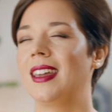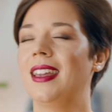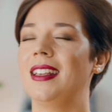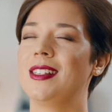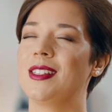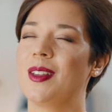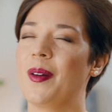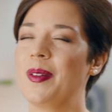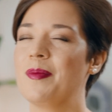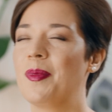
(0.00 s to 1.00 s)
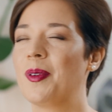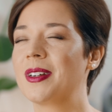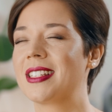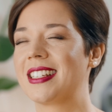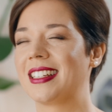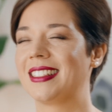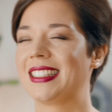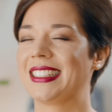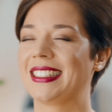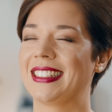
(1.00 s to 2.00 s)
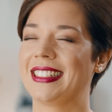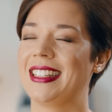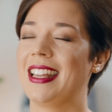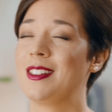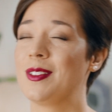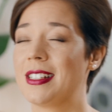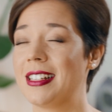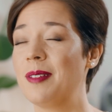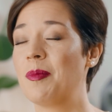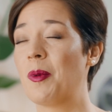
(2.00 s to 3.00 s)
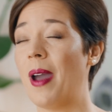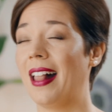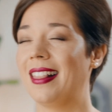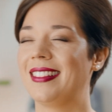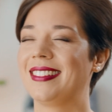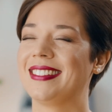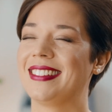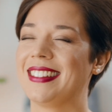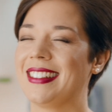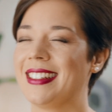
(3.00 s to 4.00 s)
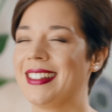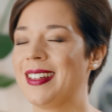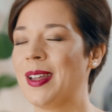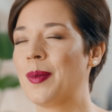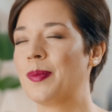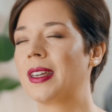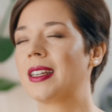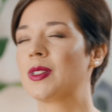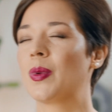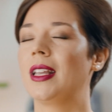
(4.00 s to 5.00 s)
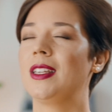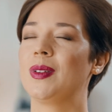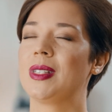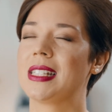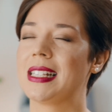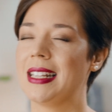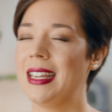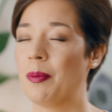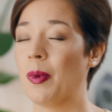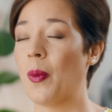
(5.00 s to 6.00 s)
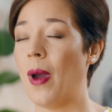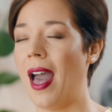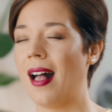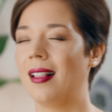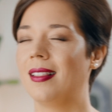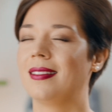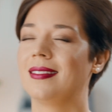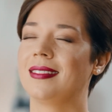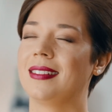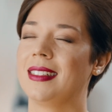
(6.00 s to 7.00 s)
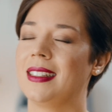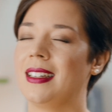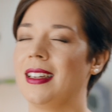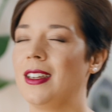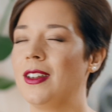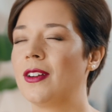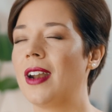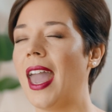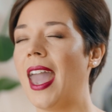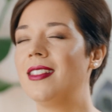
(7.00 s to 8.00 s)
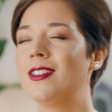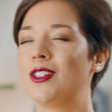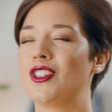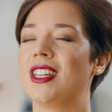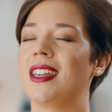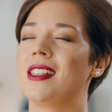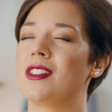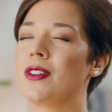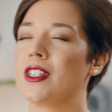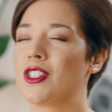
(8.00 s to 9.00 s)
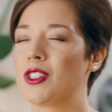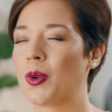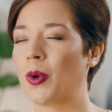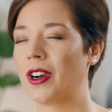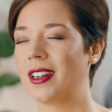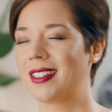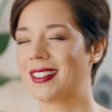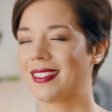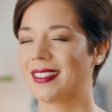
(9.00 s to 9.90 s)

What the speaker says: It is so important that you sleep well, because when you sleep well, your energy is restored.